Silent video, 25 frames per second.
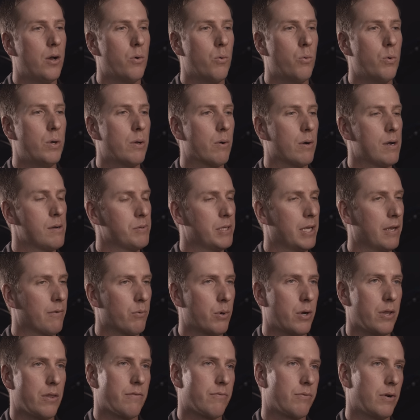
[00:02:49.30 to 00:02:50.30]
we were able to get
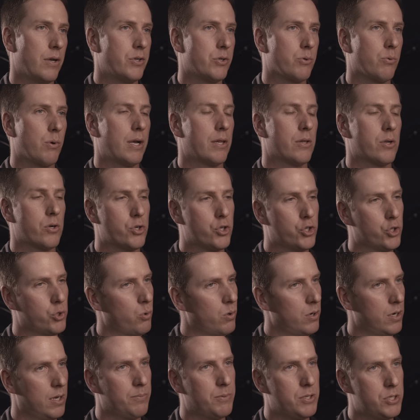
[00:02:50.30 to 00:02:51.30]
rid of the front derailleur,
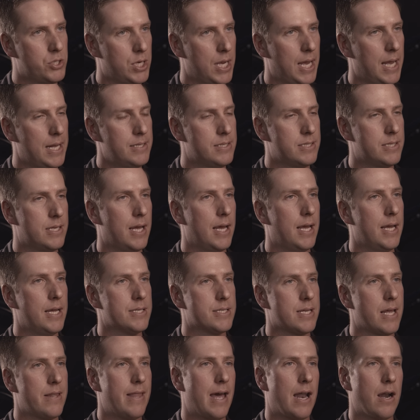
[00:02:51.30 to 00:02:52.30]
shorten up the chain
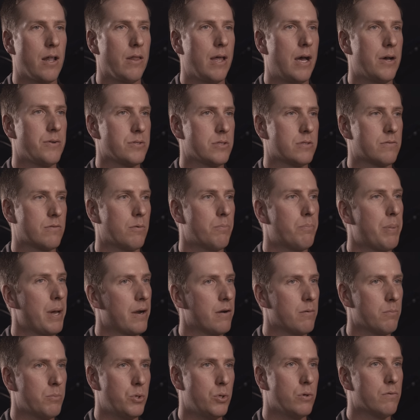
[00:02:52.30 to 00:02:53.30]
stays, and that allows us for
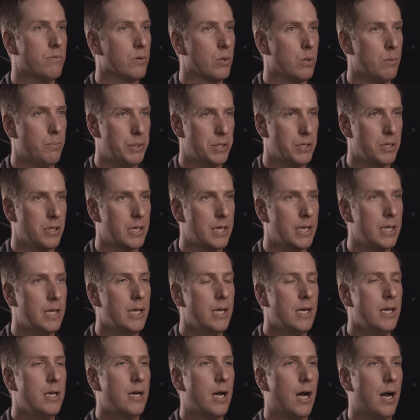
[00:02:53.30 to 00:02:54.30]
better maneuverability
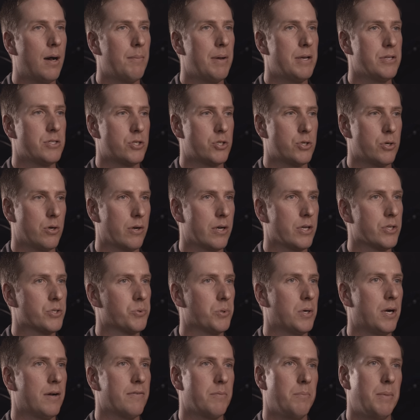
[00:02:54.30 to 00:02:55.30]
as the trail
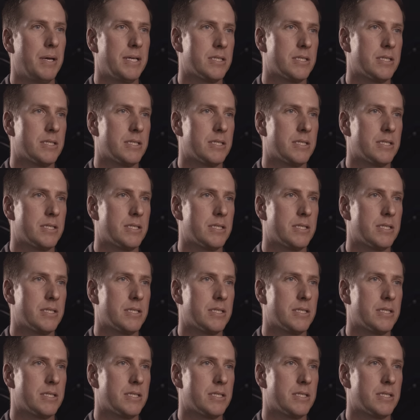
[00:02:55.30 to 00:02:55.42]
gets rough and